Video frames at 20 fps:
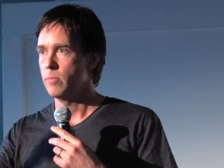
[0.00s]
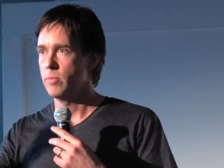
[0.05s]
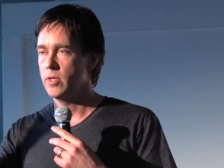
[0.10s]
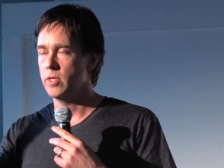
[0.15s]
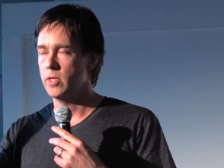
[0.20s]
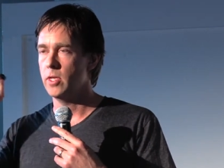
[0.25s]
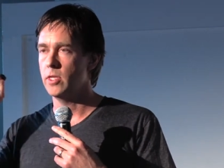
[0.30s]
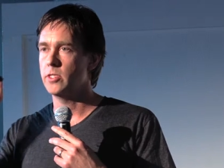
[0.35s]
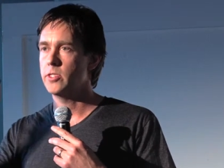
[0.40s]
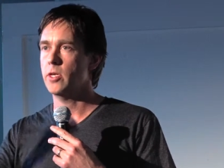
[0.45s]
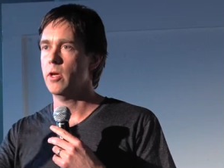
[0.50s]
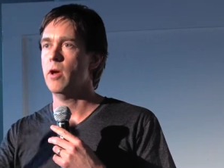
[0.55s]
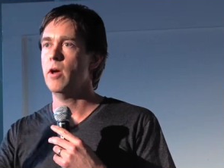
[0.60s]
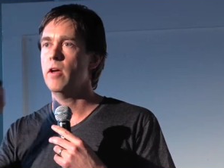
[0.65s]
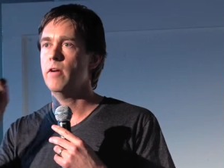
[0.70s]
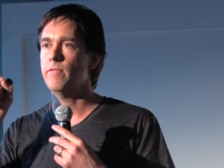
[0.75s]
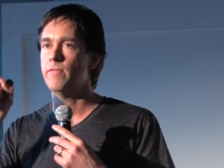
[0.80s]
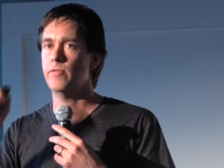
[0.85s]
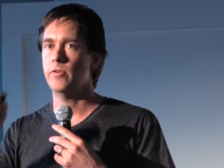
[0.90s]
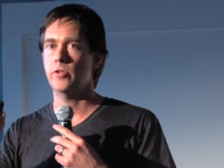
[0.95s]
but the
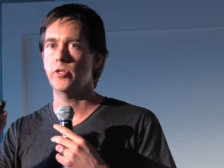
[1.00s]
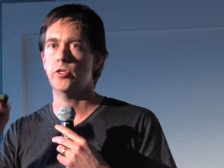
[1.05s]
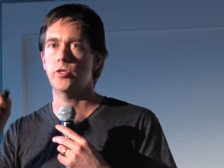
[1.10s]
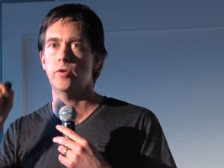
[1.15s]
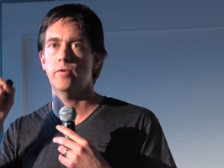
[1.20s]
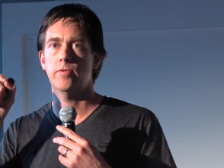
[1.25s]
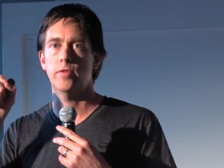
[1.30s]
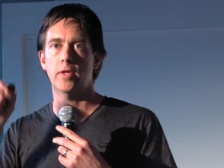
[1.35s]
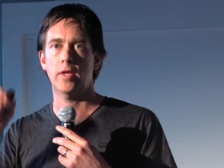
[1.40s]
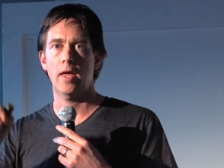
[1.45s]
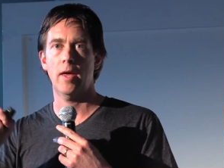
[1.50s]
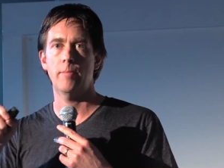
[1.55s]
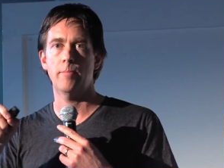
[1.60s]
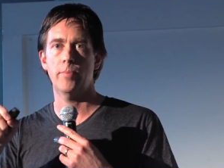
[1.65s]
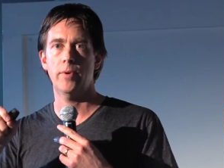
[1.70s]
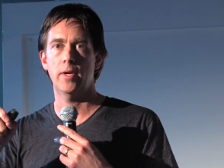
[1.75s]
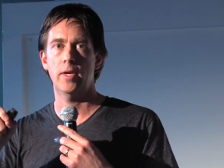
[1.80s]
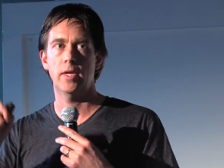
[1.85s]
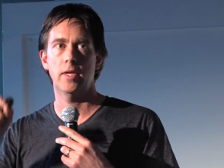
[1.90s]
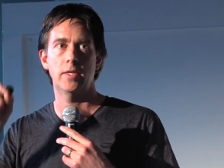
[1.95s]
entire future of the
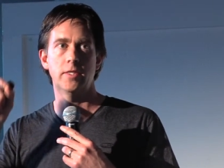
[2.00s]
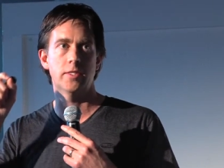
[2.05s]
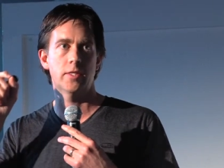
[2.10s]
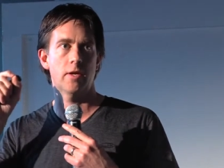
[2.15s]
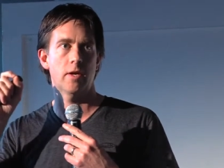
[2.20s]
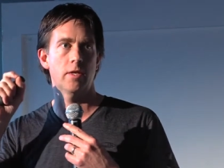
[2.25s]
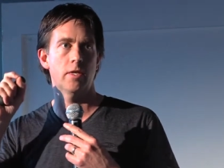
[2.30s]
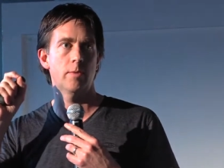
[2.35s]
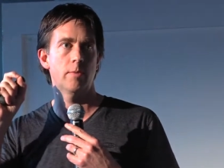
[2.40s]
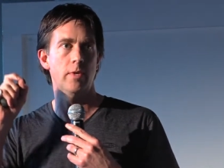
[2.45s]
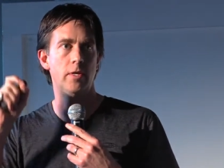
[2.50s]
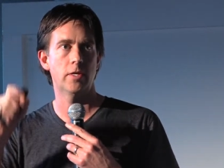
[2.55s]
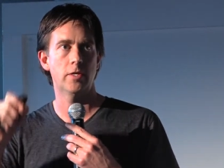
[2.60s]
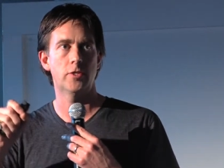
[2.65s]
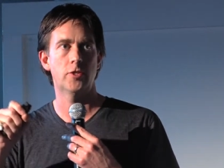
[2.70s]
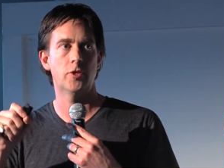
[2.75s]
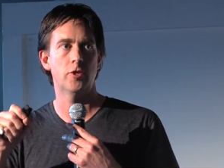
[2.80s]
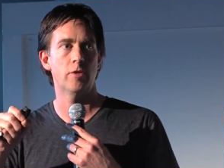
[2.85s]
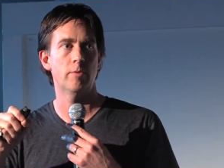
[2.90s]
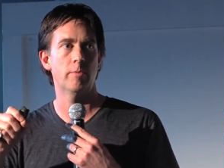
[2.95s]
company is going to be
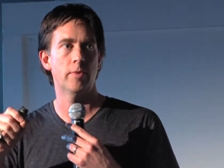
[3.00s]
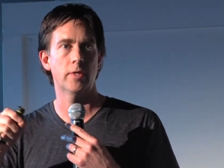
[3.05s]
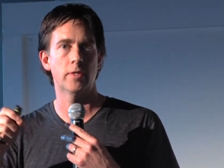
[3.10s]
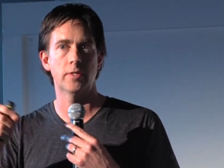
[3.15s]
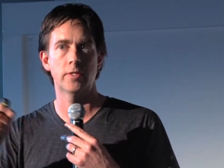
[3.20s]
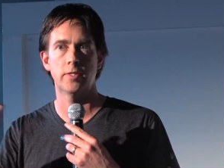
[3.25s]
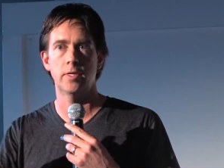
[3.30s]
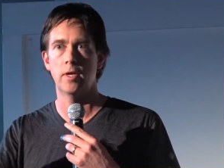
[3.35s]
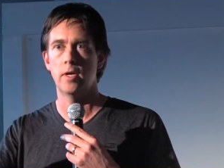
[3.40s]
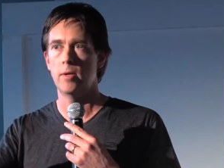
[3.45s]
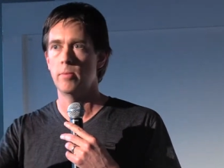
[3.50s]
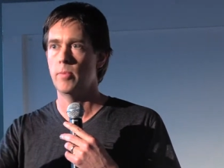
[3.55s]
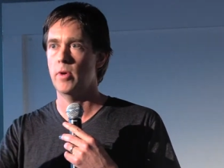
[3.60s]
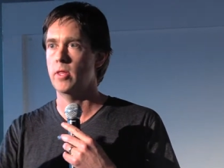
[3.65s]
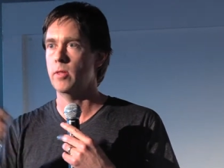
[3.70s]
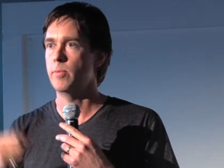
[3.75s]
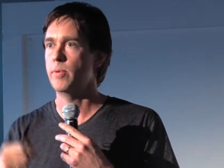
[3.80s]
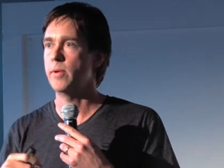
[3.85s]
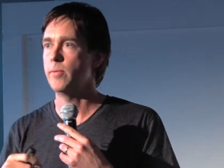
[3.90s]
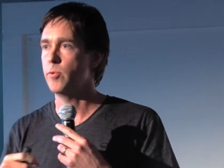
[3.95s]
determined by
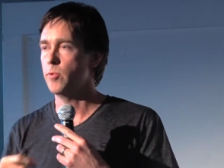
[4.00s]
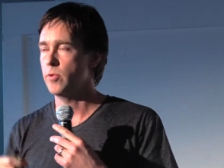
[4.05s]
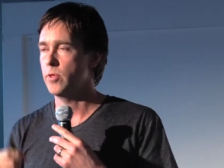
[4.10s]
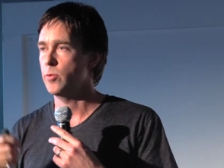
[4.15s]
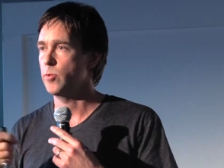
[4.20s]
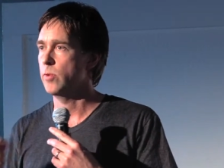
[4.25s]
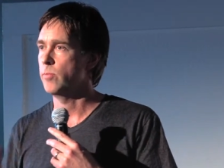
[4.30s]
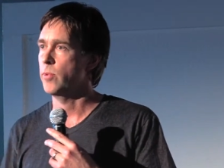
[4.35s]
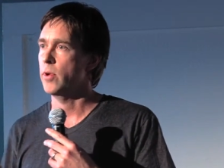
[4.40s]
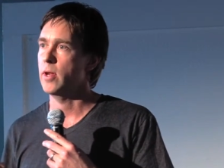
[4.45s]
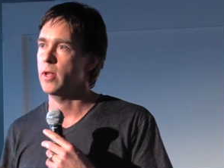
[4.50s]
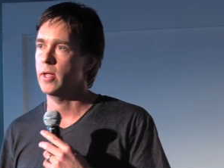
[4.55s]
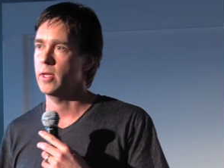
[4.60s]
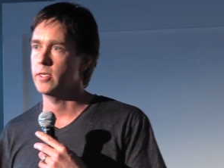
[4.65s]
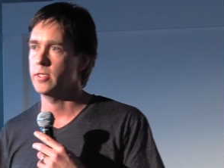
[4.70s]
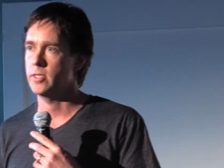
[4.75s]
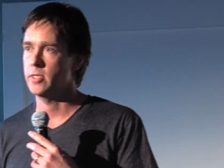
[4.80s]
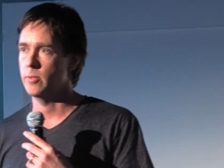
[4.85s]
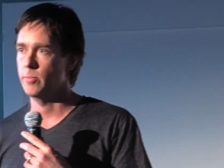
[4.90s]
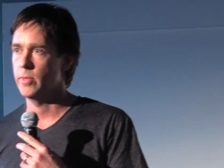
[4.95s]
the people that we bring
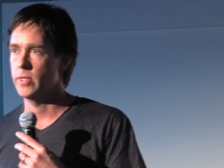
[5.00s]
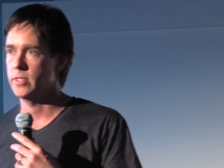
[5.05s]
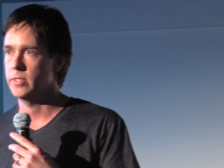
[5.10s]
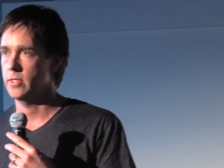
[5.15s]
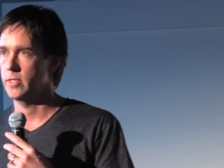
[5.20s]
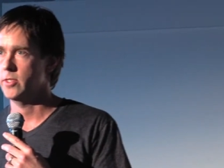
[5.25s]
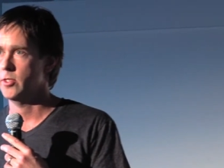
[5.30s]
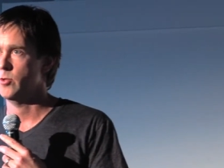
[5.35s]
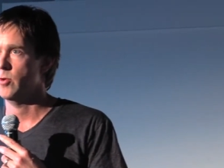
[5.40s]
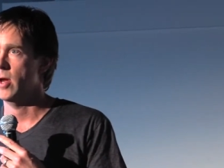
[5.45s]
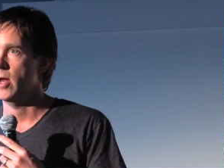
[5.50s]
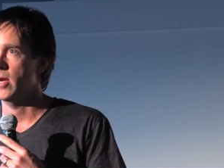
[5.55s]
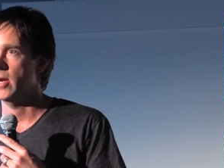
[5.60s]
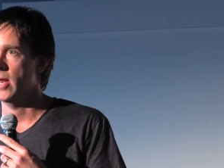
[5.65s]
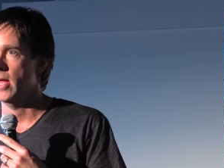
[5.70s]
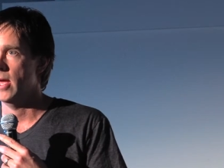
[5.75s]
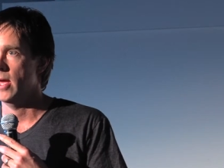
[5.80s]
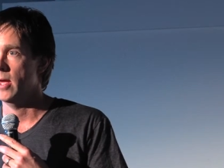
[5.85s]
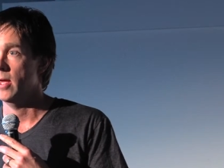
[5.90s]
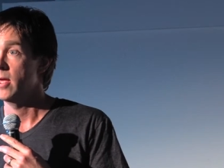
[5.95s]
into the business right
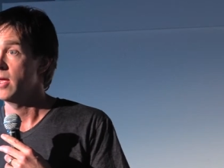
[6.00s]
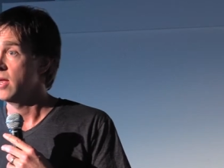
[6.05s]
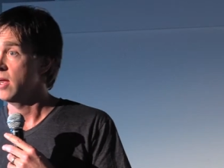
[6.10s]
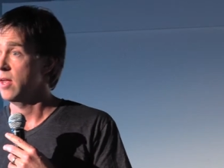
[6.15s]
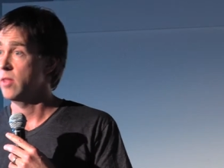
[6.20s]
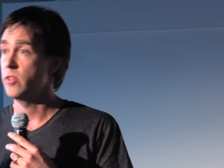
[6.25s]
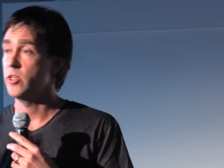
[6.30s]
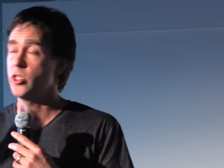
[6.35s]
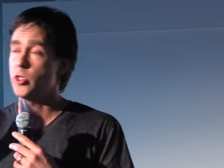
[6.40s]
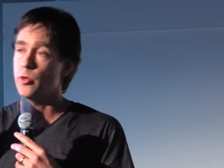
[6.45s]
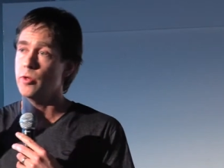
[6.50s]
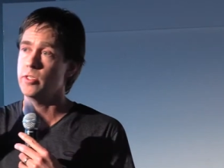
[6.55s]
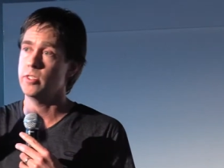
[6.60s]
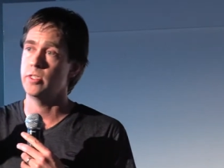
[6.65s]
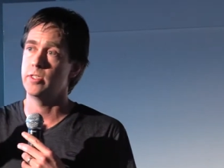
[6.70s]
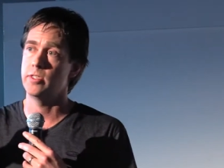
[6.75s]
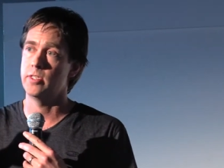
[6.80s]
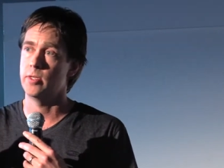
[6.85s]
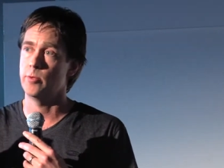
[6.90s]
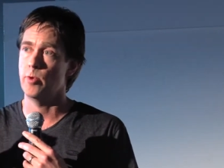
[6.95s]
now and the
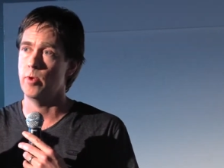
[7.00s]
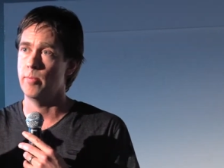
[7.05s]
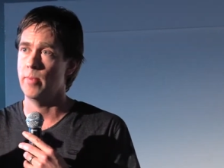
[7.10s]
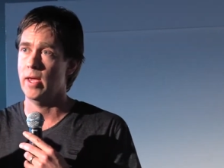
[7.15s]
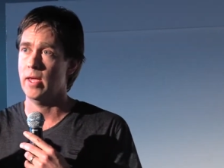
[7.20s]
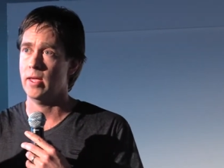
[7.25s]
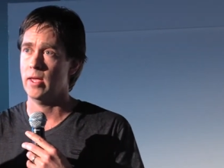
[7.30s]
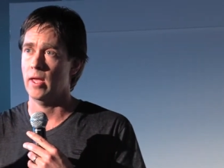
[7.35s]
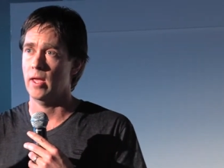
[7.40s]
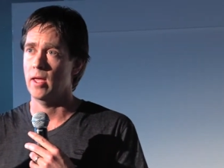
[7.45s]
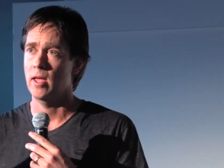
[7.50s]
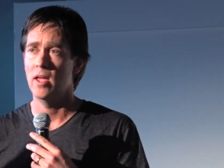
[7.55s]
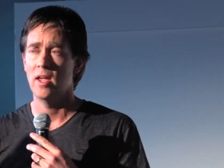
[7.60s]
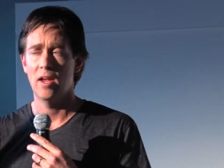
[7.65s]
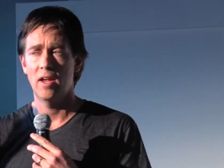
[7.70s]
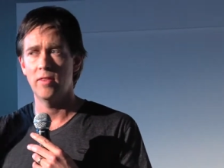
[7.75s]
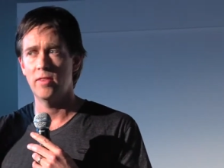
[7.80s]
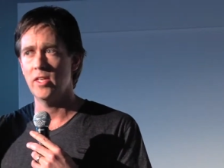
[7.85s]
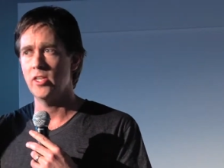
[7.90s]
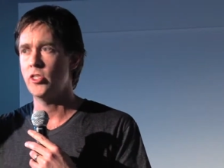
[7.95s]
choices that we're making.
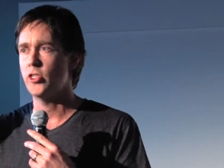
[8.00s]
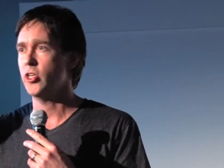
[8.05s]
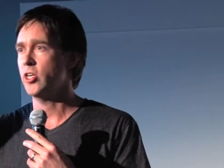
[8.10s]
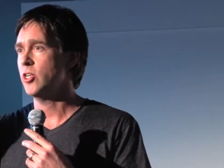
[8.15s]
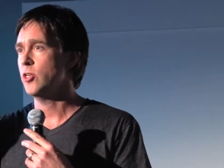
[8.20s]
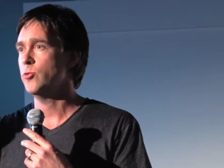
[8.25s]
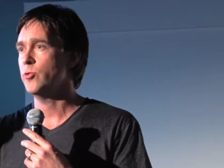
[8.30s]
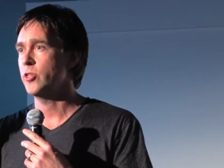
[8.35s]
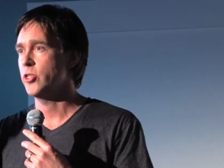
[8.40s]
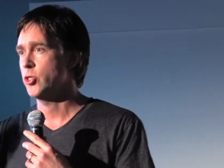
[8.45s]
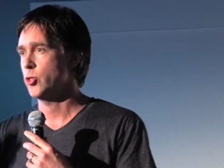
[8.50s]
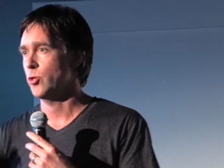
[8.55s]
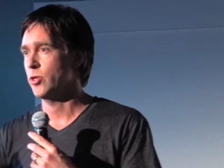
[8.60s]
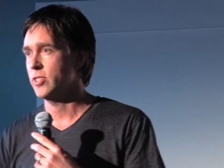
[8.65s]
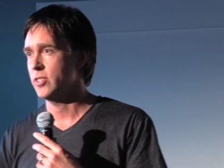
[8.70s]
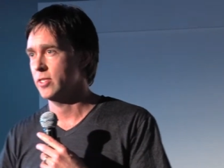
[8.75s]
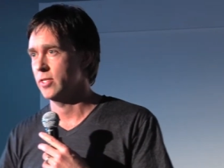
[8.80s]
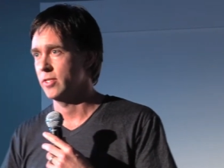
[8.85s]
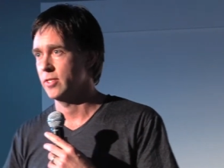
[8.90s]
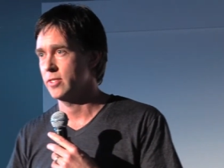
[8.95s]
And they're genuine
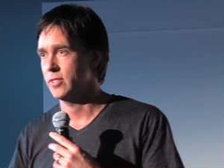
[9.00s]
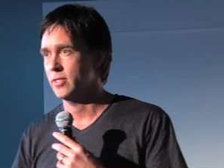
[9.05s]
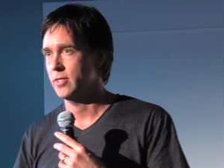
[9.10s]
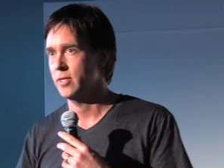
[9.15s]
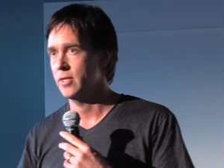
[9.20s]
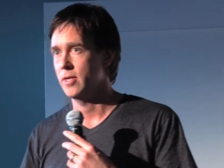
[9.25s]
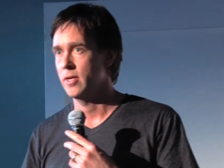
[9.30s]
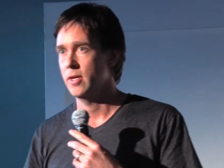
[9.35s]
choices.